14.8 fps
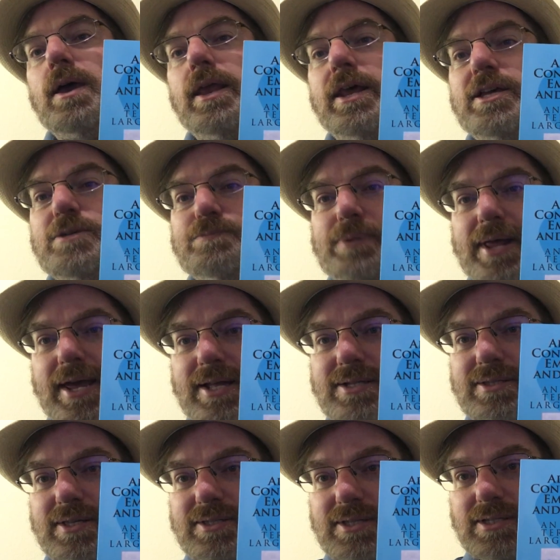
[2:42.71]
It
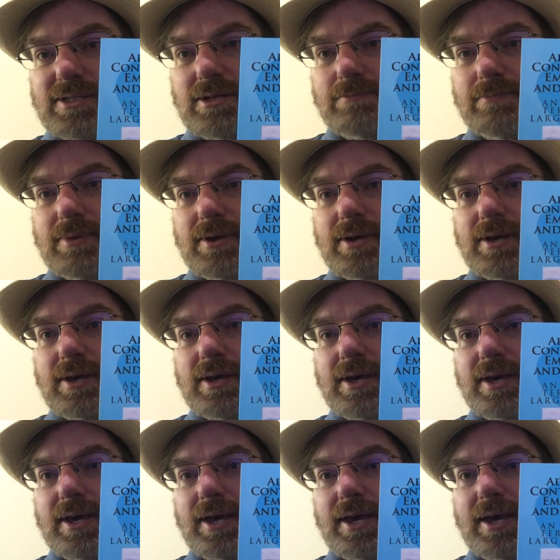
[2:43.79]
explains the system,
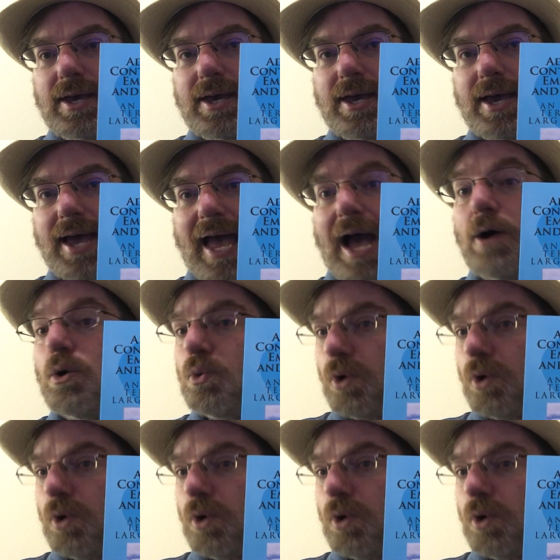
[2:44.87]
how